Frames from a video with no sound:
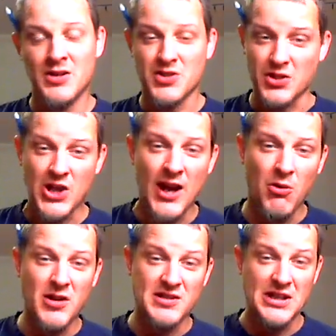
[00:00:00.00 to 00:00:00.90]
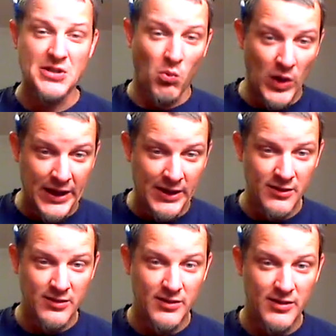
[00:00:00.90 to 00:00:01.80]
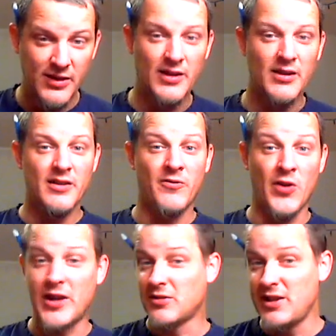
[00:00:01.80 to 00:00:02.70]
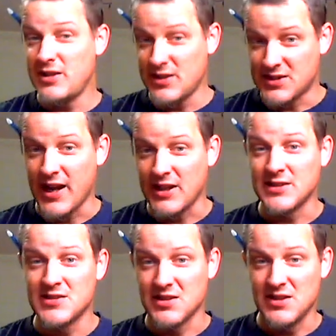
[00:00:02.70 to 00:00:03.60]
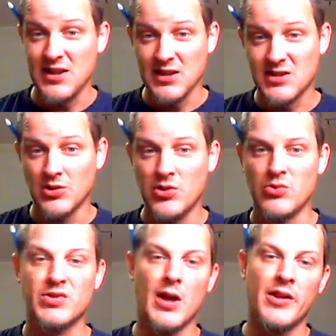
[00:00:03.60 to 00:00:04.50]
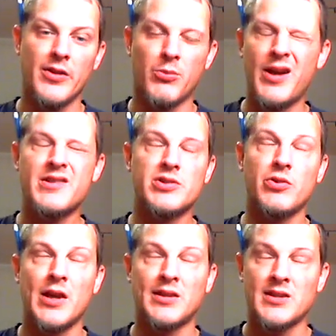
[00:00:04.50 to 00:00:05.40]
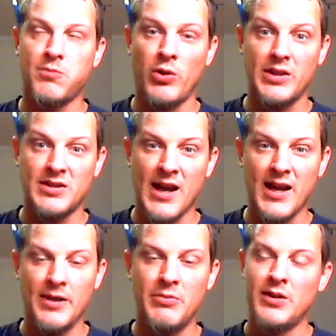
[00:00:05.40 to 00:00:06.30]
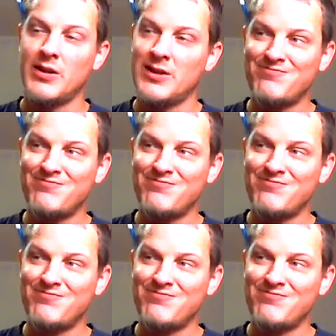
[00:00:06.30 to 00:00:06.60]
So the Jaguars need to win. Frankly, the Titans need to lose. The Raiders, you're at this point in time,